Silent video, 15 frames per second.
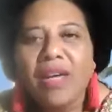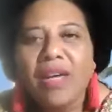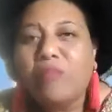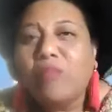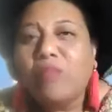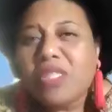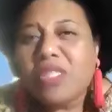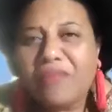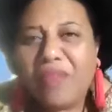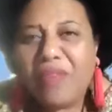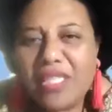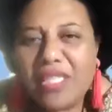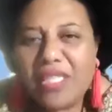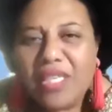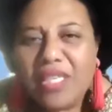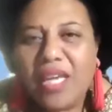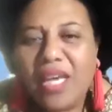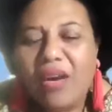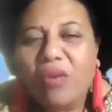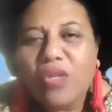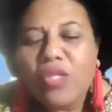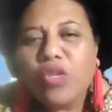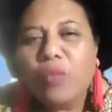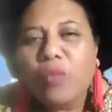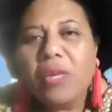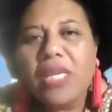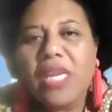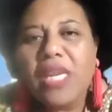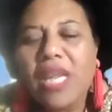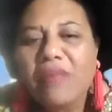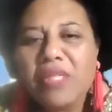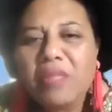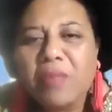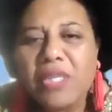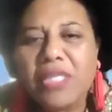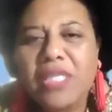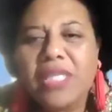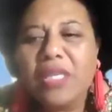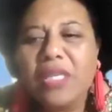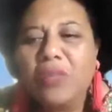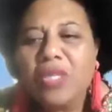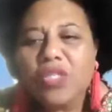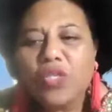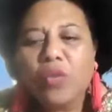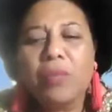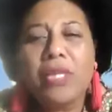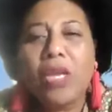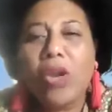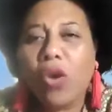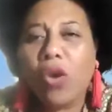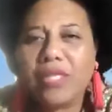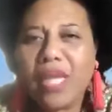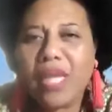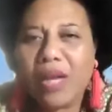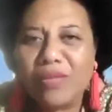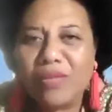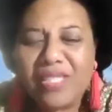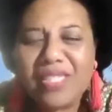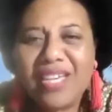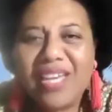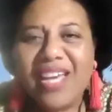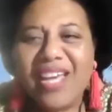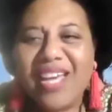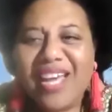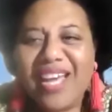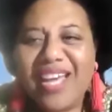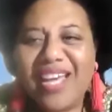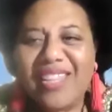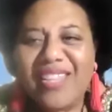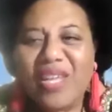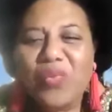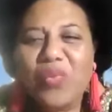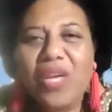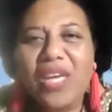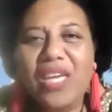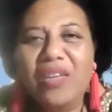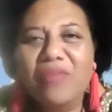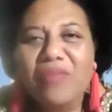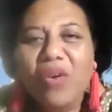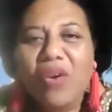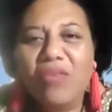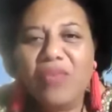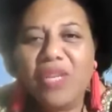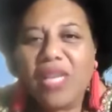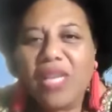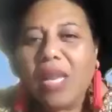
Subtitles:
motivating, yeah, on so many levels, particularly with so many lockdowns that we are involving.